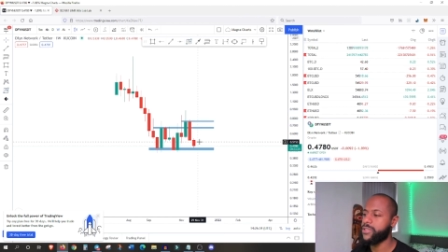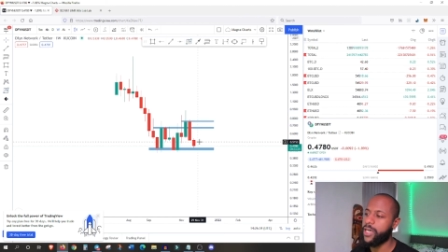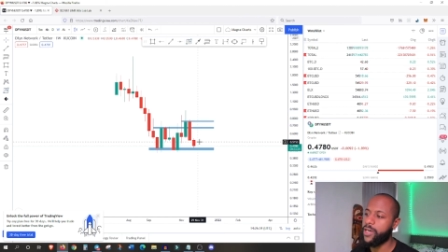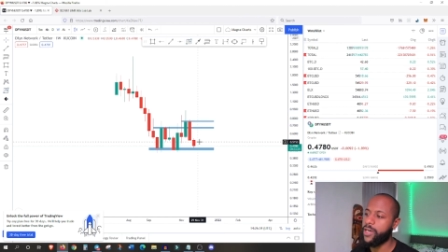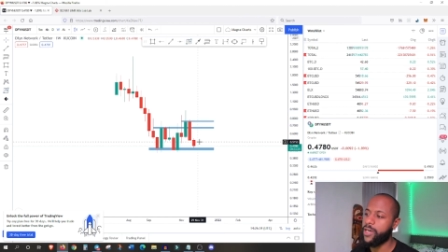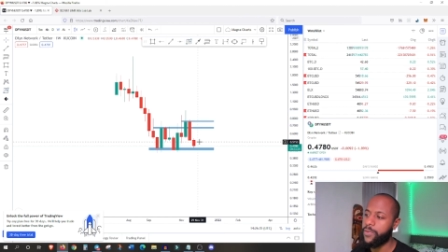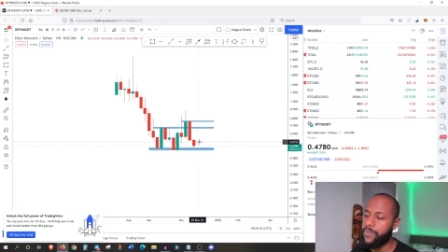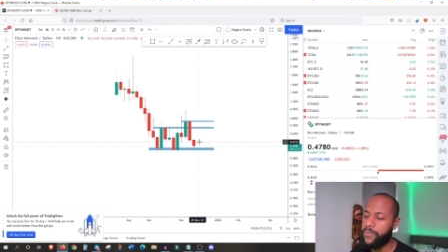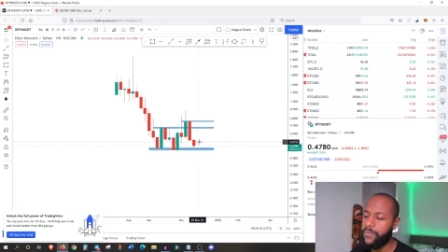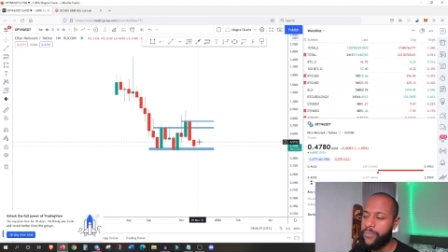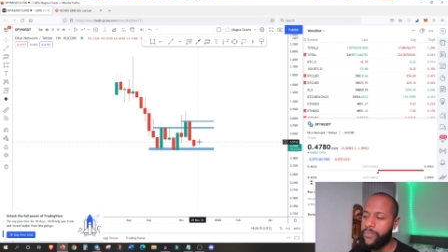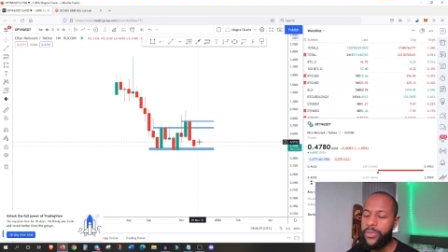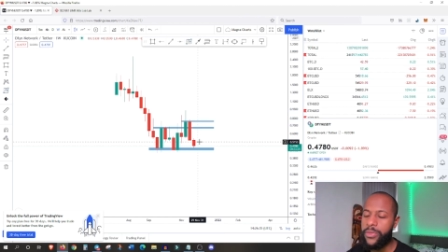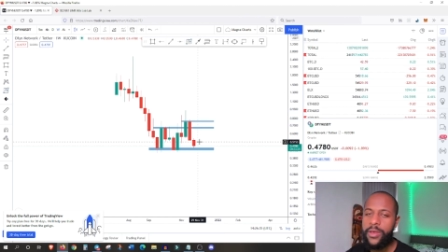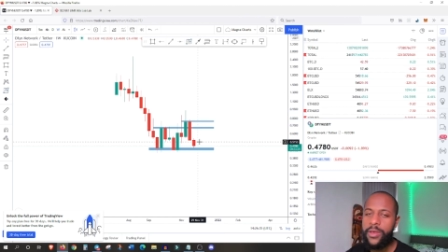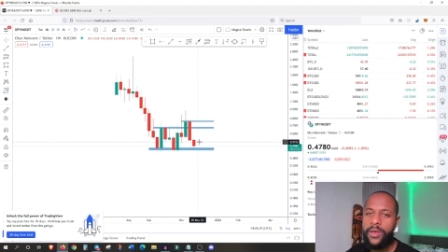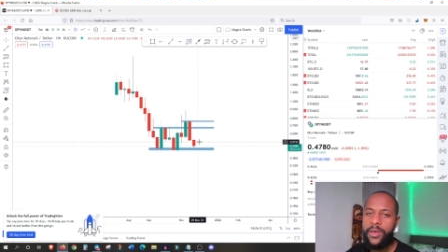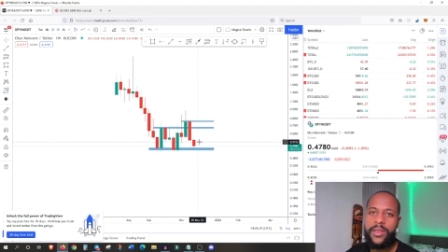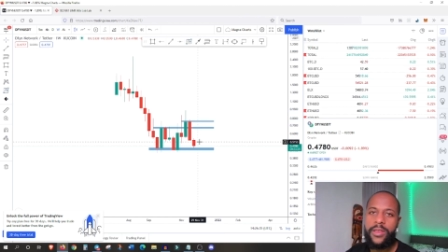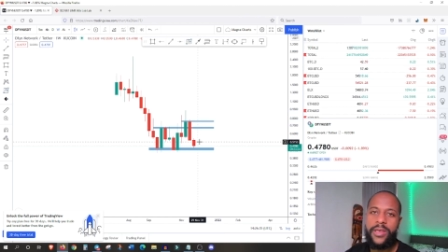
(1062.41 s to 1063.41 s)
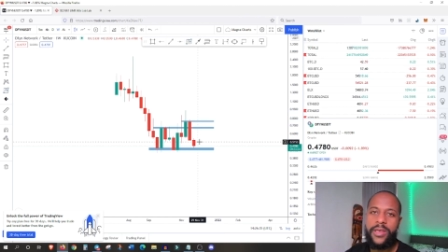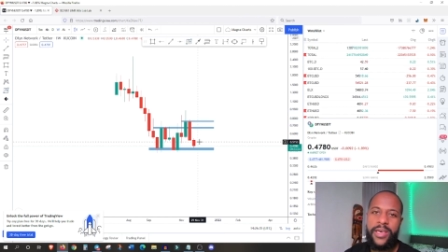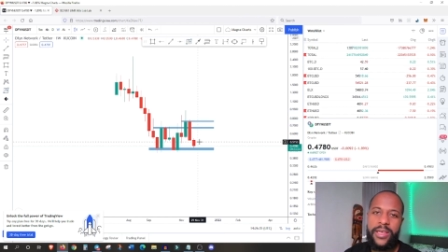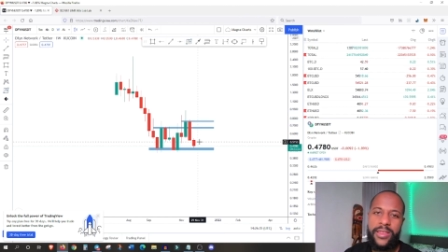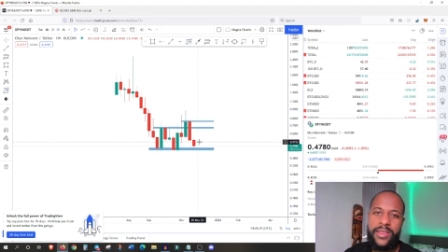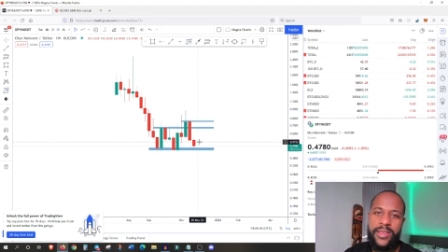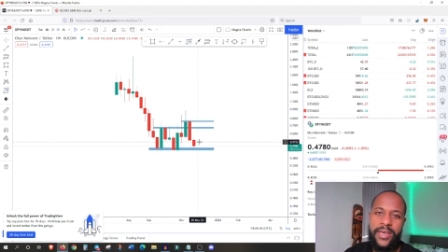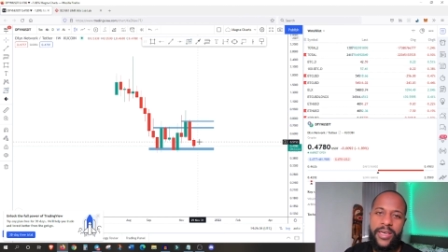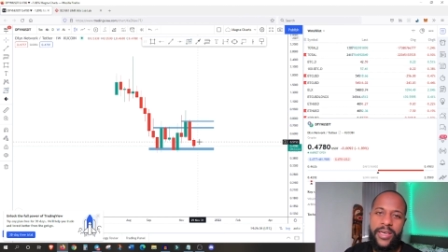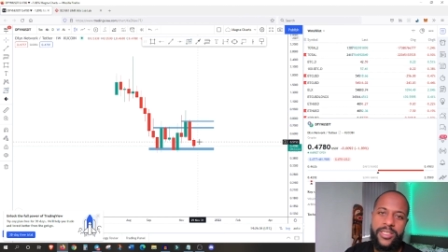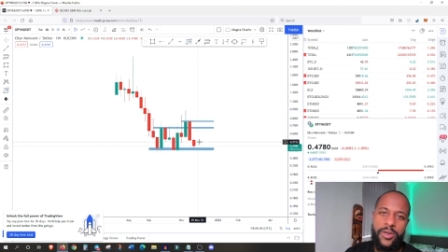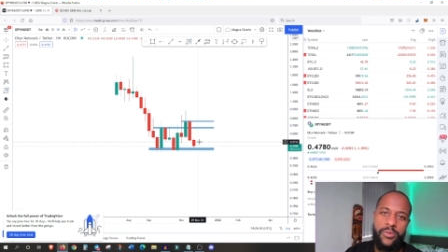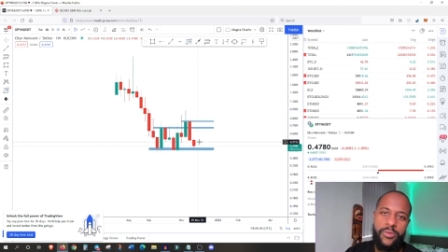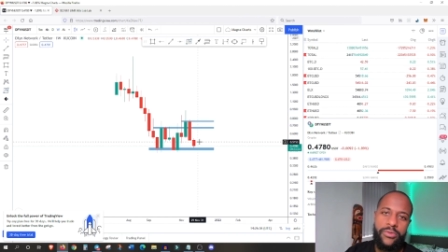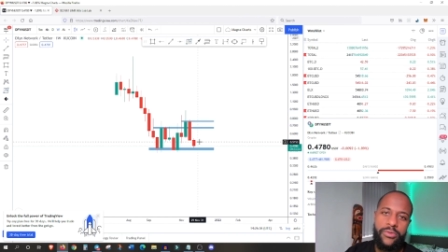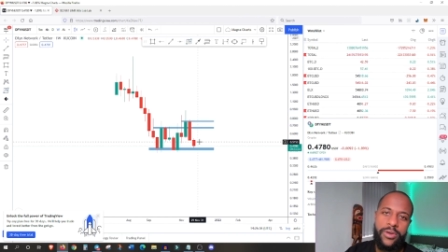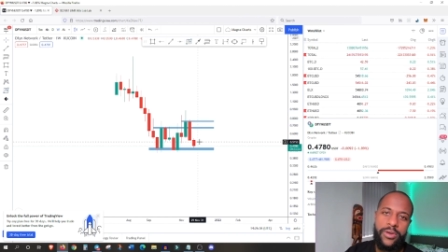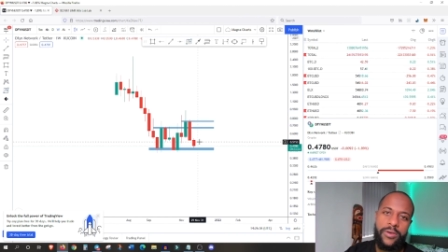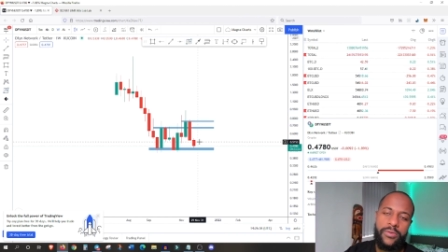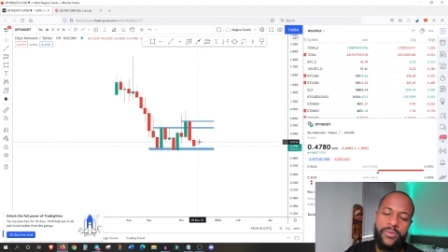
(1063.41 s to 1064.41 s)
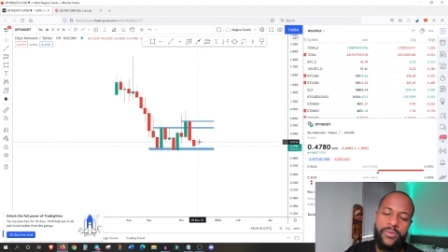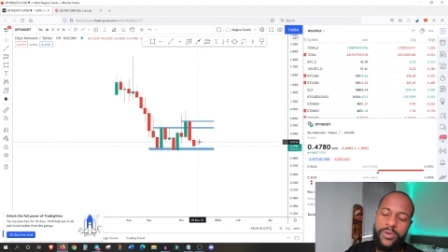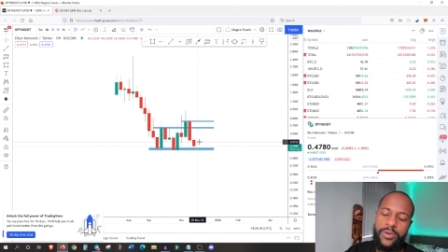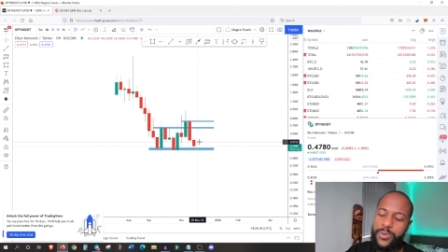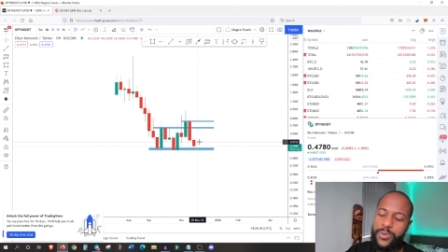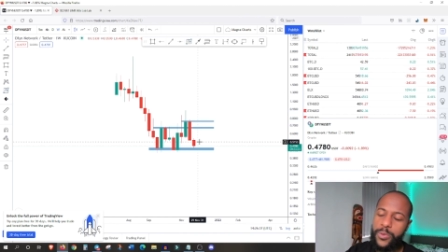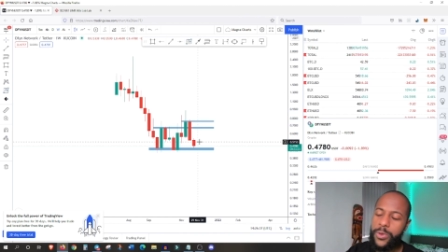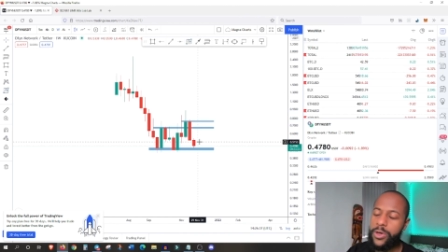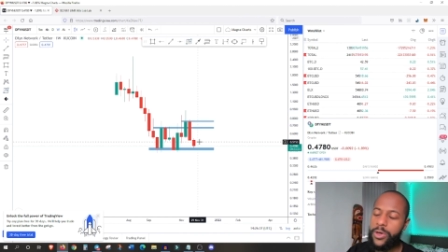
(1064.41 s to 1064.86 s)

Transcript: Now the key thing is, of course,